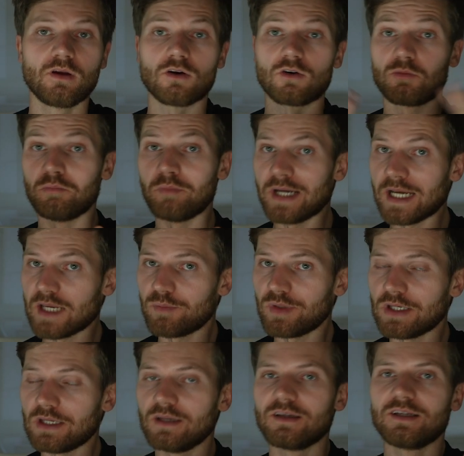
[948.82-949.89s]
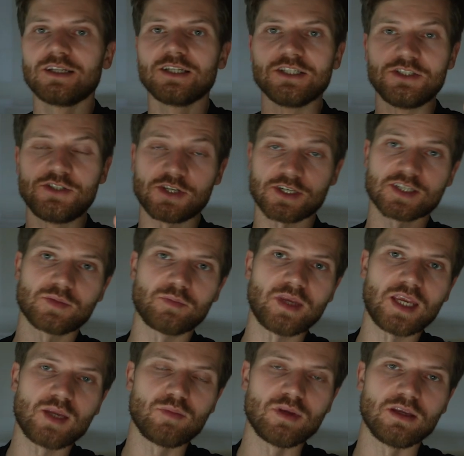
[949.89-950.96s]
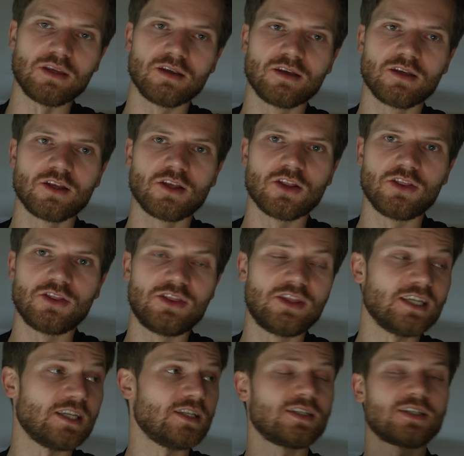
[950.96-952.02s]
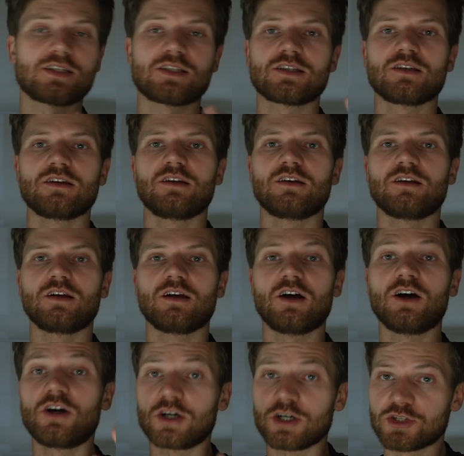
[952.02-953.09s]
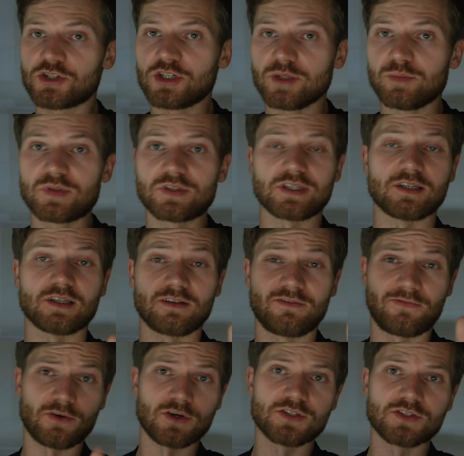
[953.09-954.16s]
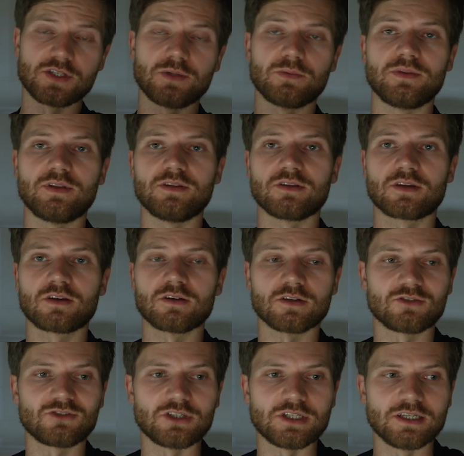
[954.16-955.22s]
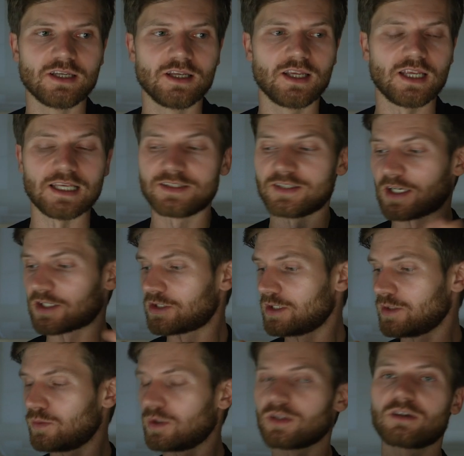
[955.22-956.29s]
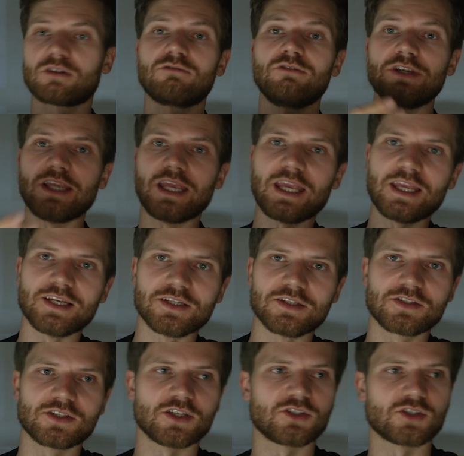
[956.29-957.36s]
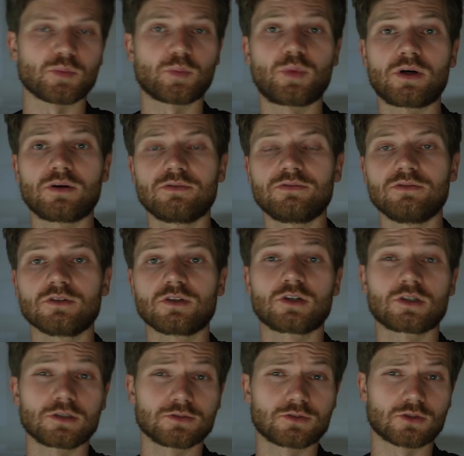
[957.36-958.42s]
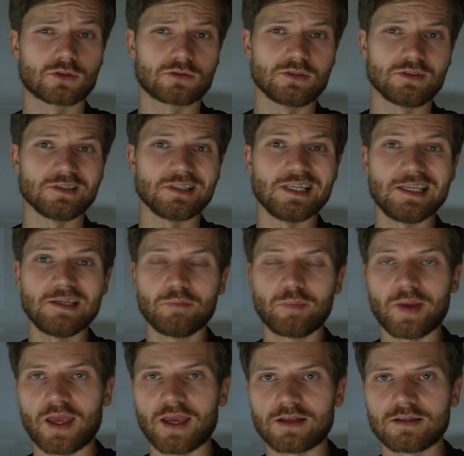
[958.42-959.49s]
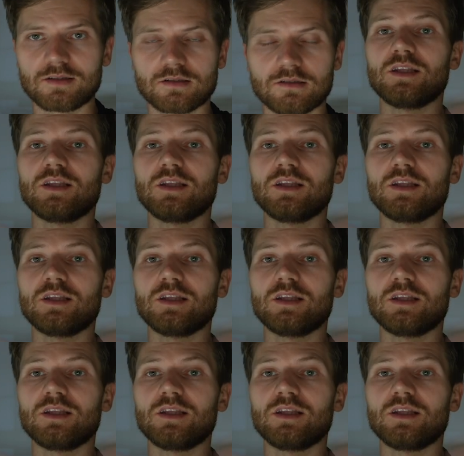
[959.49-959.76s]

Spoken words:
Or maybe, just maybe, these hardships and adversity within the country is actually what created such a powerful cultural impact.